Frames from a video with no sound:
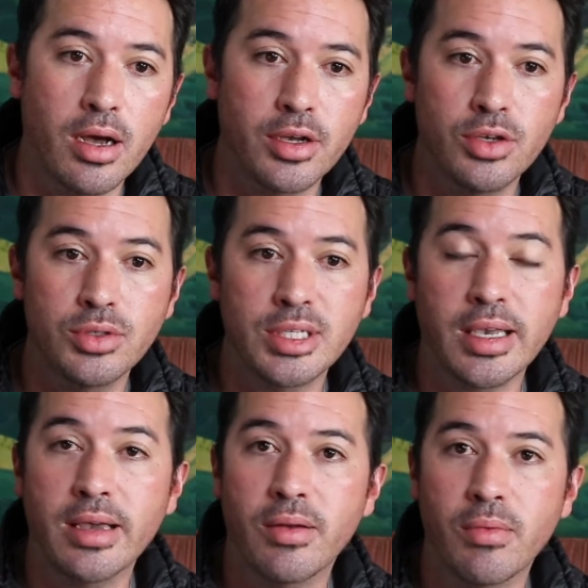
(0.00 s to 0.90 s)
using
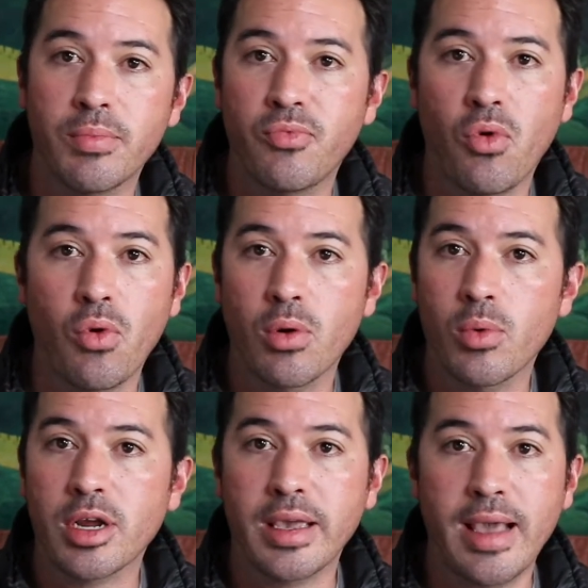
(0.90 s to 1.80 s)
it for
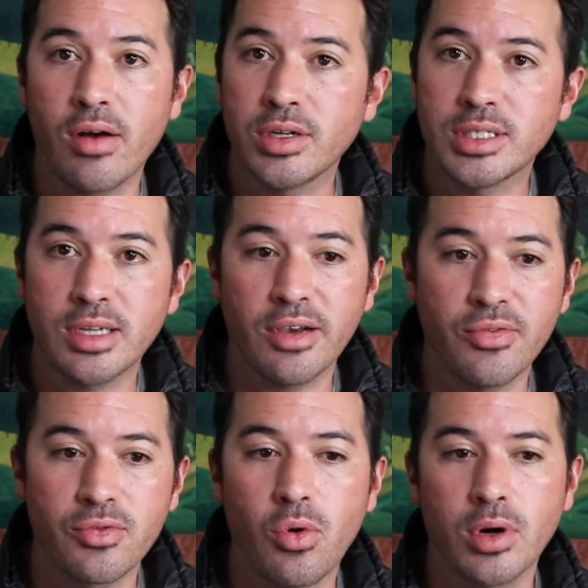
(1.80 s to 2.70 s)
working out and
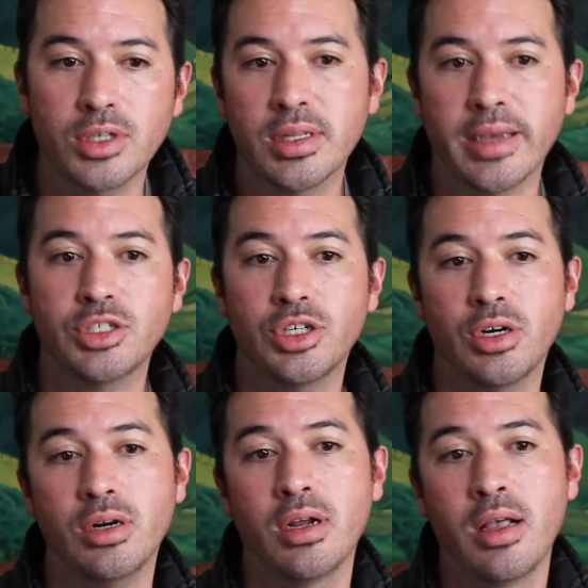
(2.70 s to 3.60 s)
stuff. Of course, like,
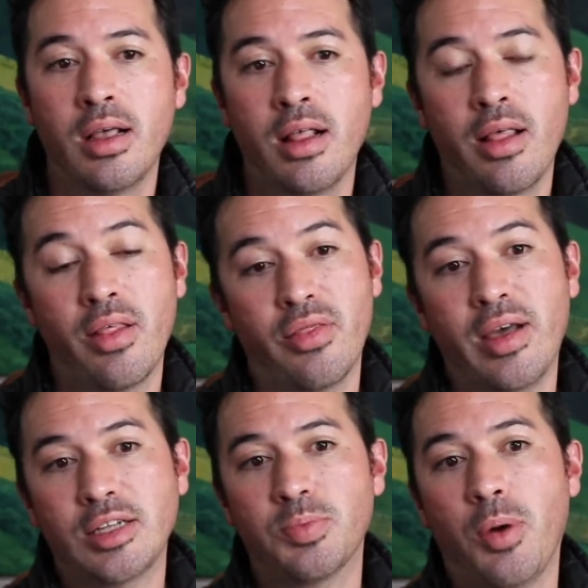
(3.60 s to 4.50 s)
sure,
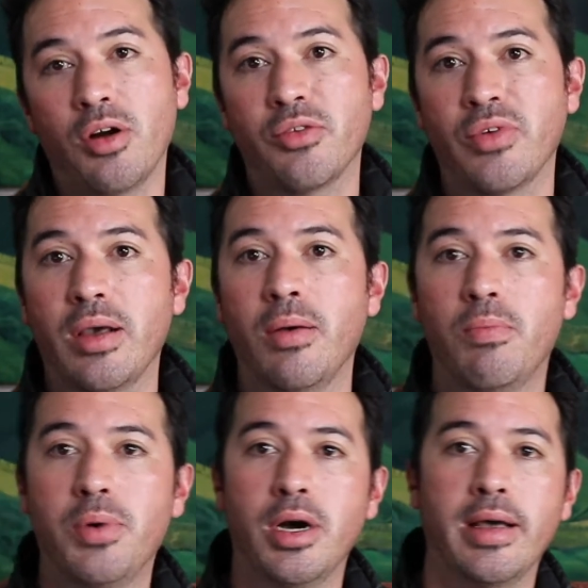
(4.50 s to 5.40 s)
that's part of it.
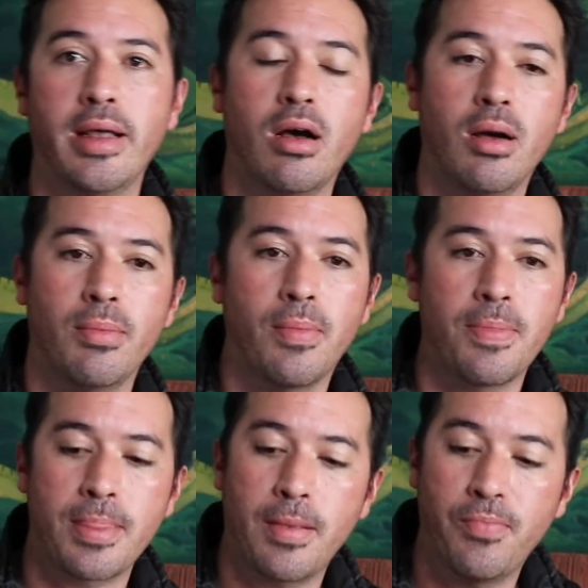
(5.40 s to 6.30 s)
But
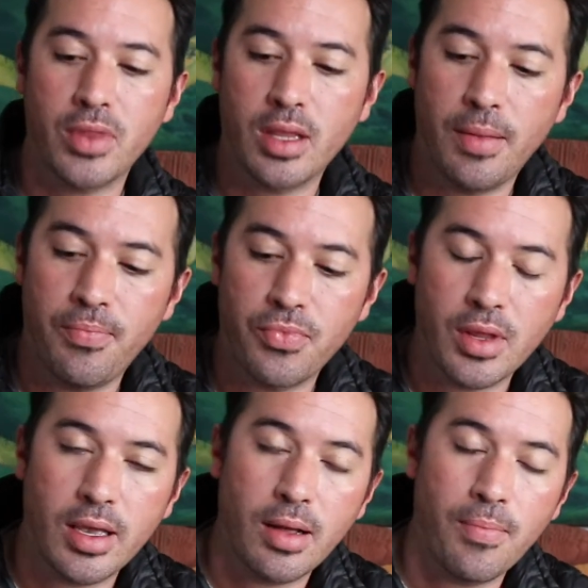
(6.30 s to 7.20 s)

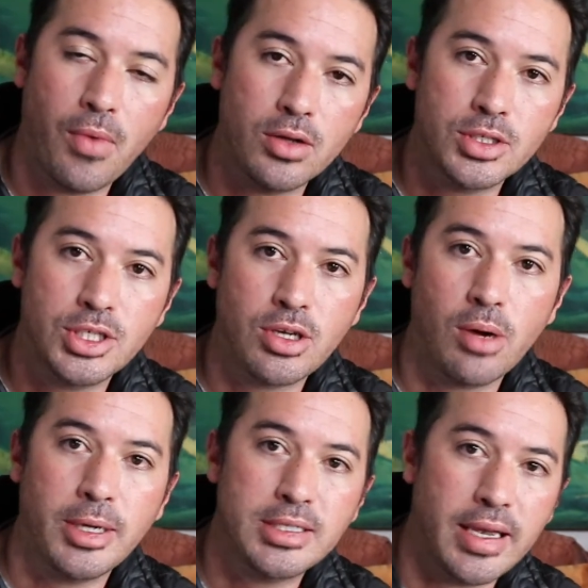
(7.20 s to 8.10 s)
I'll just
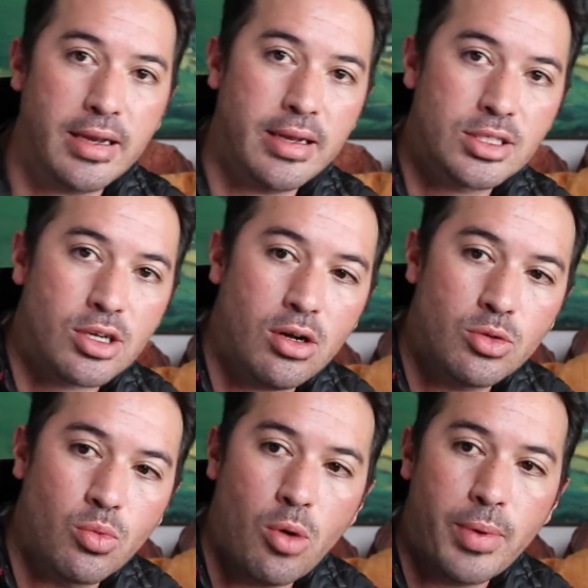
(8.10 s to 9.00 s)
start by saying it's
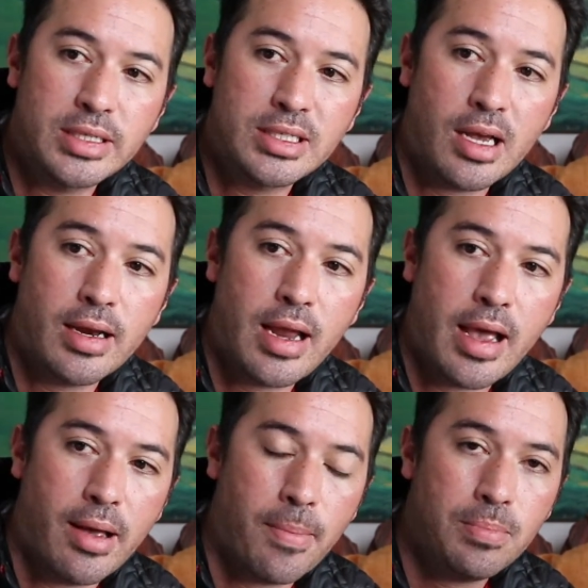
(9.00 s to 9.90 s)
called Wobenzym
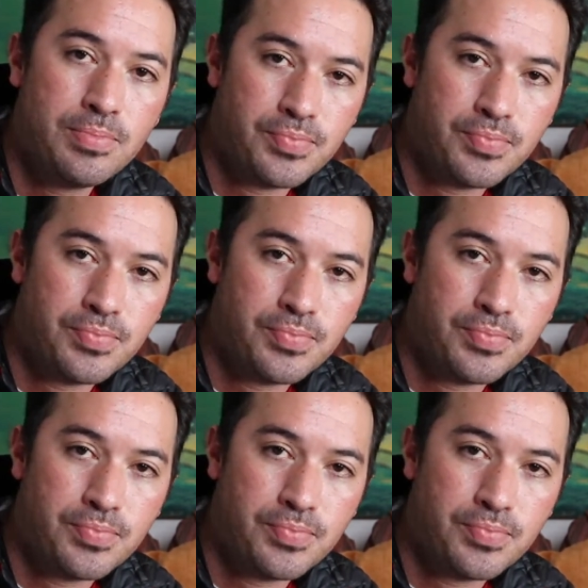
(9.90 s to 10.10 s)
M.